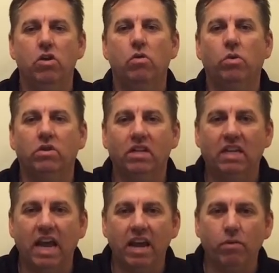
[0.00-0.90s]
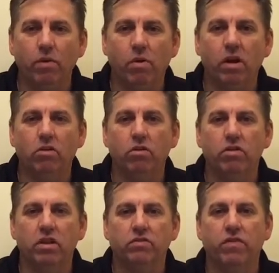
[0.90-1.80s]
Well, today we want to do
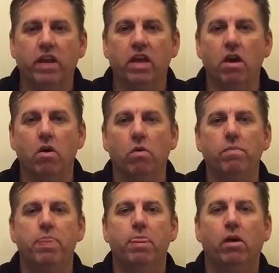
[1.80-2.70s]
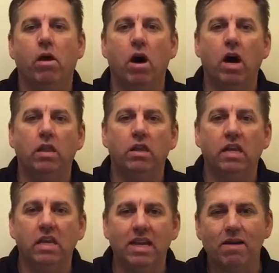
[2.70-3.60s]
this video on
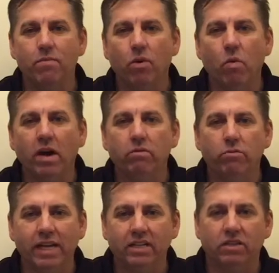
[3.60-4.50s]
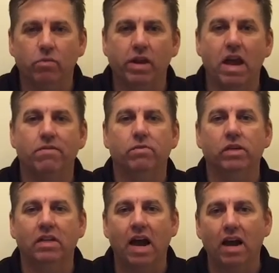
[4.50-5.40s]
the number one reason we have a
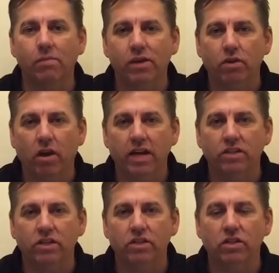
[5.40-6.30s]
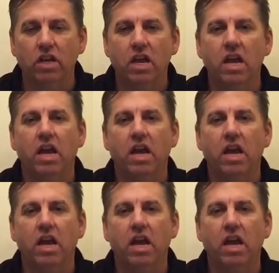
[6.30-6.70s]
retirement crisis